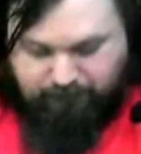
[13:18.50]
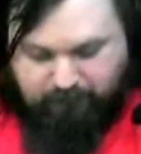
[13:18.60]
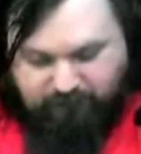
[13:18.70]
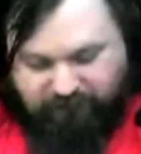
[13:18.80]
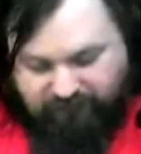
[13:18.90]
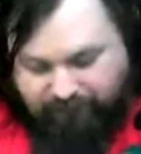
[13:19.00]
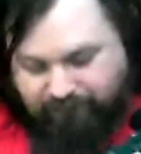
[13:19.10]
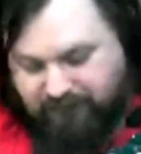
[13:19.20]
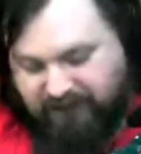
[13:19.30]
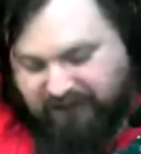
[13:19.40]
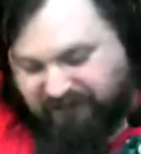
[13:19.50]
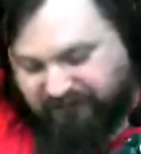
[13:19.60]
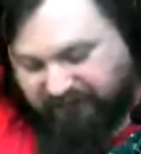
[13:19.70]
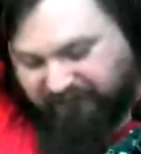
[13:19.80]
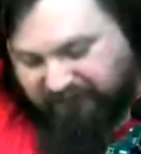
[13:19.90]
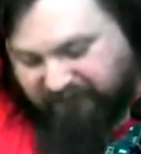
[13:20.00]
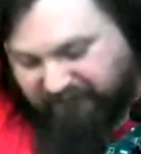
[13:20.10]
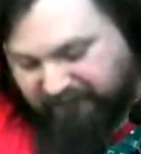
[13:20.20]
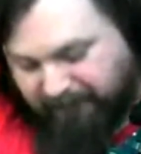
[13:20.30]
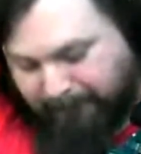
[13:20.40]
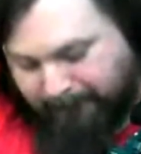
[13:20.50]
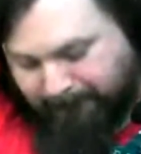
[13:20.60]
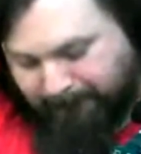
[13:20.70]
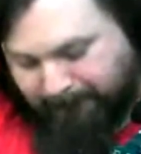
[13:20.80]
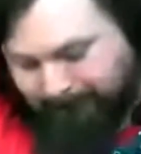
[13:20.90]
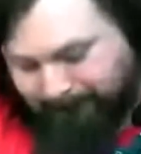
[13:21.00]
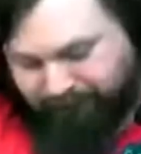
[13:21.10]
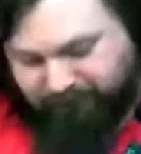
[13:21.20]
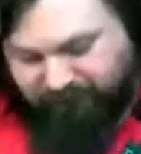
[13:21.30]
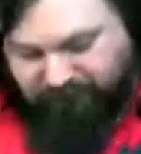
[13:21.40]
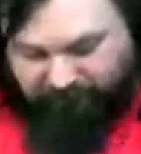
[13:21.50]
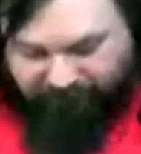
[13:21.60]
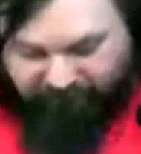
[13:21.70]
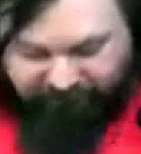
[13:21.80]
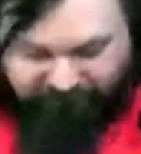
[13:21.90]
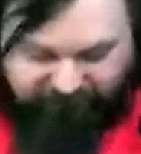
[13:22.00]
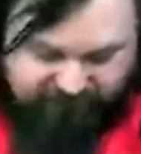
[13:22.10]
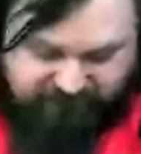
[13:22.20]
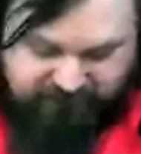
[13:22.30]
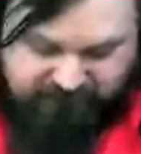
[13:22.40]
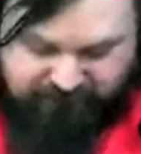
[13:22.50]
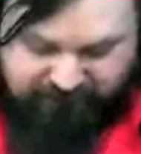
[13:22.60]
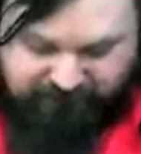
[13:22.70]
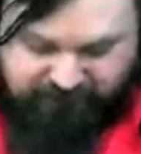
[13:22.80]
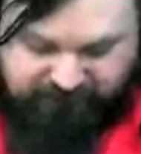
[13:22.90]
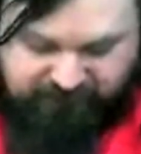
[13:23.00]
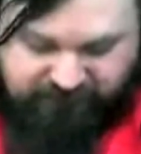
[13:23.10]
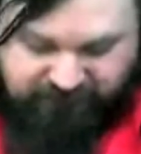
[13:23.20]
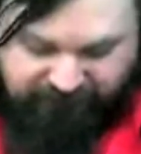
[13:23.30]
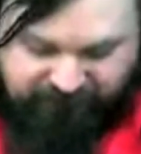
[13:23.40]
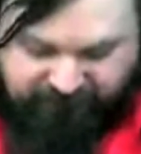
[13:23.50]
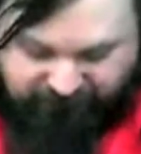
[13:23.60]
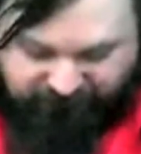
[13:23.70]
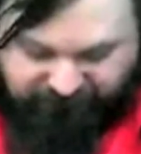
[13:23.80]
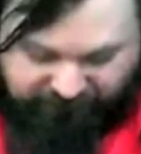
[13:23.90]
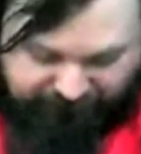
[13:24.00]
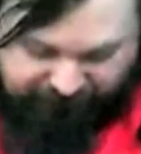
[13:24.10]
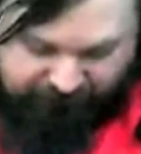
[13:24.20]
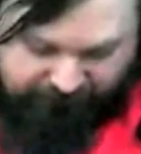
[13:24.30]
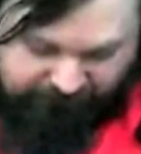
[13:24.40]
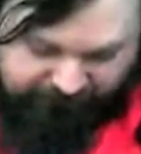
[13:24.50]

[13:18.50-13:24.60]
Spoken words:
with some major league tolerances you just don't feel